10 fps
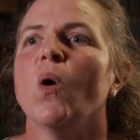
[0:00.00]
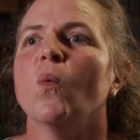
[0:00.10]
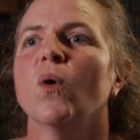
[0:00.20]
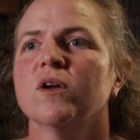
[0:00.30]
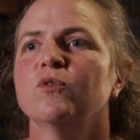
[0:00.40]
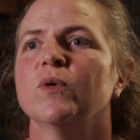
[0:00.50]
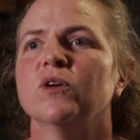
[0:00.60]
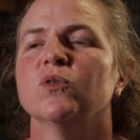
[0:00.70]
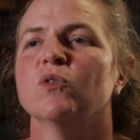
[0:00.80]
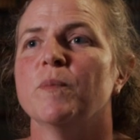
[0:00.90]
What if
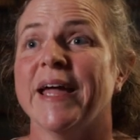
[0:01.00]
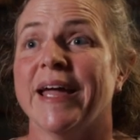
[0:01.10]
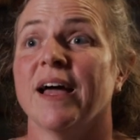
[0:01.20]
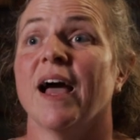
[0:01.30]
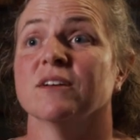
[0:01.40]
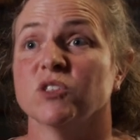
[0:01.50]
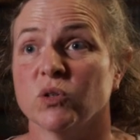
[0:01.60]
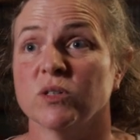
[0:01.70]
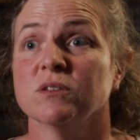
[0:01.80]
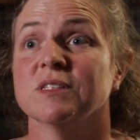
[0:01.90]
we could repair our
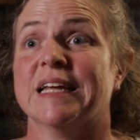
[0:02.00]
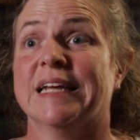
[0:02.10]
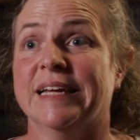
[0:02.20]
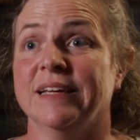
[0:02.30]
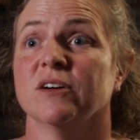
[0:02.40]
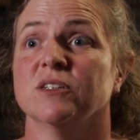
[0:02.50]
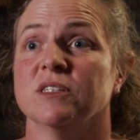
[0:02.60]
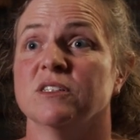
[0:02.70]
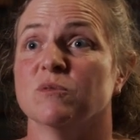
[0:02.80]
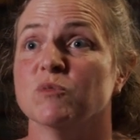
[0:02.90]
soils and
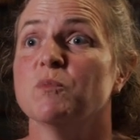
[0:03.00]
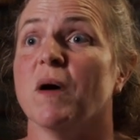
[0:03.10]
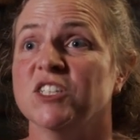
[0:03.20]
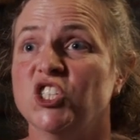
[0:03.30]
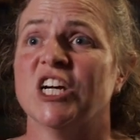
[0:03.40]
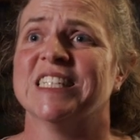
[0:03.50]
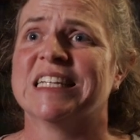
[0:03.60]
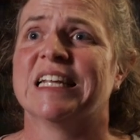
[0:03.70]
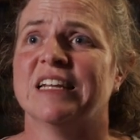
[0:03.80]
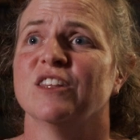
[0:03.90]
ecosystems by
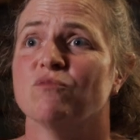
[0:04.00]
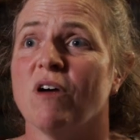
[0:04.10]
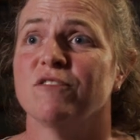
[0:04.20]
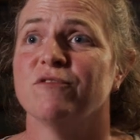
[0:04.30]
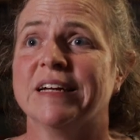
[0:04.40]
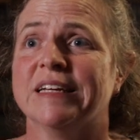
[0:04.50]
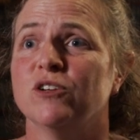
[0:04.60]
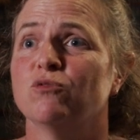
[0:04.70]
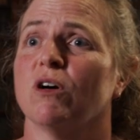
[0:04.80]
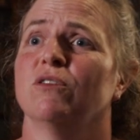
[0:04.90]
just letting the right
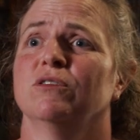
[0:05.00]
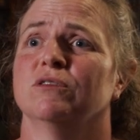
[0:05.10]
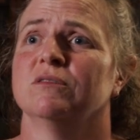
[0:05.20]
fungi grow?